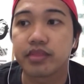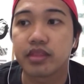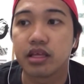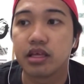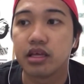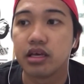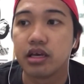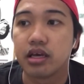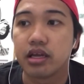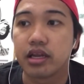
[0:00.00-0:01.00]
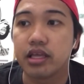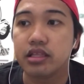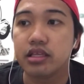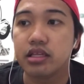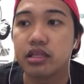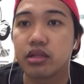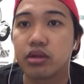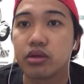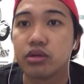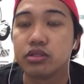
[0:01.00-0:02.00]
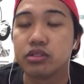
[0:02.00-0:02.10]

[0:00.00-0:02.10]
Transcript: 1905,